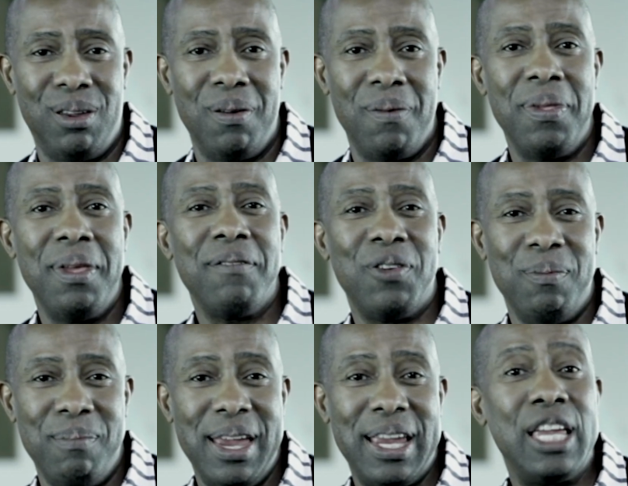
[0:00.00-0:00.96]
you for
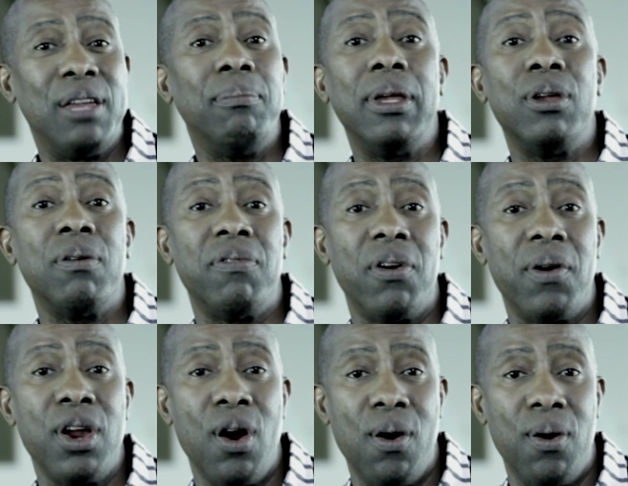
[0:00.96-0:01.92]
making me your
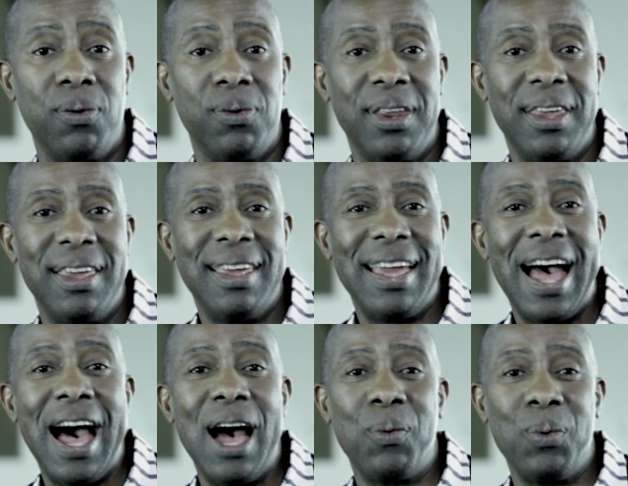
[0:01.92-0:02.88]
very own.
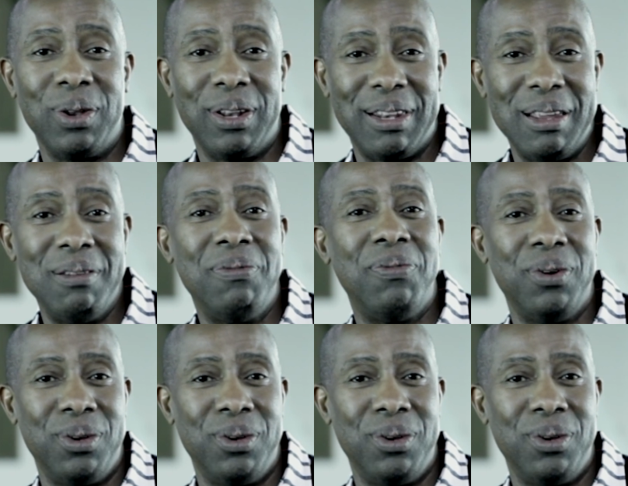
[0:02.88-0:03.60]
I will live for